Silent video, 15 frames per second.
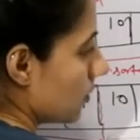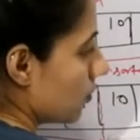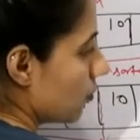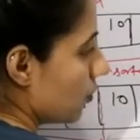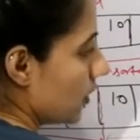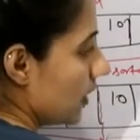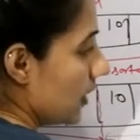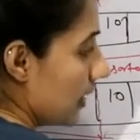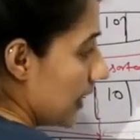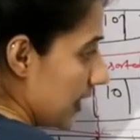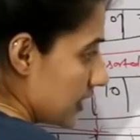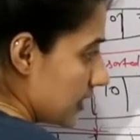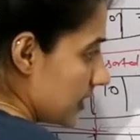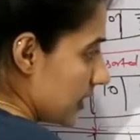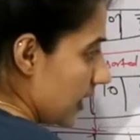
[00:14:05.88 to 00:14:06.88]
3
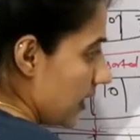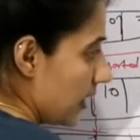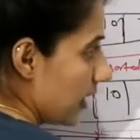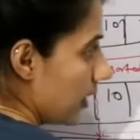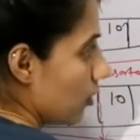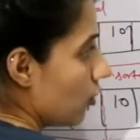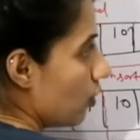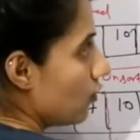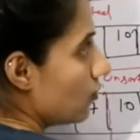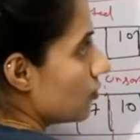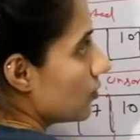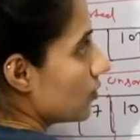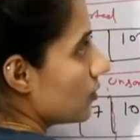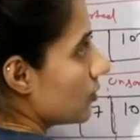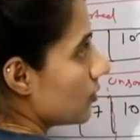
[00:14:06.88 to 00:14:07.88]
less than a
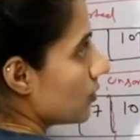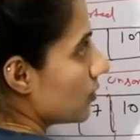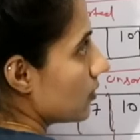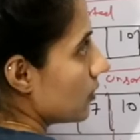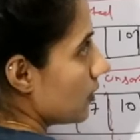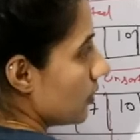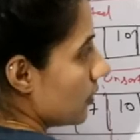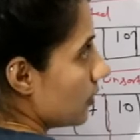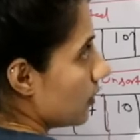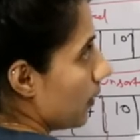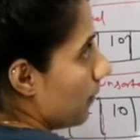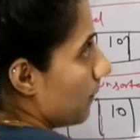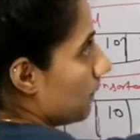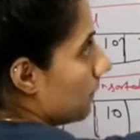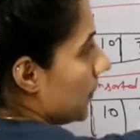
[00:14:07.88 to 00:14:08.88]
of
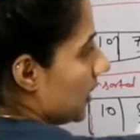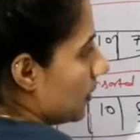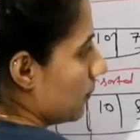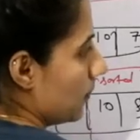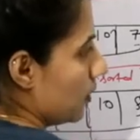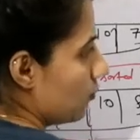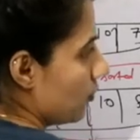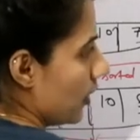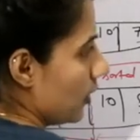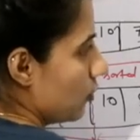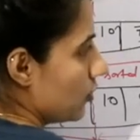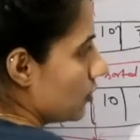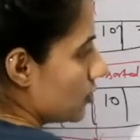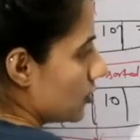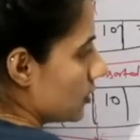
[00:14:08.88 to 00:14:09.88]
min
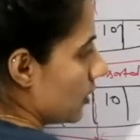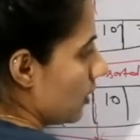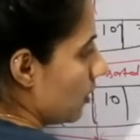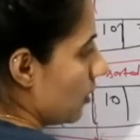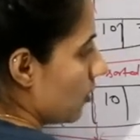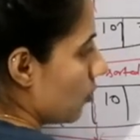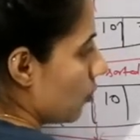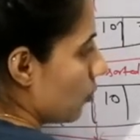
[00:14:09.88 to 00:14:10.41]
value is still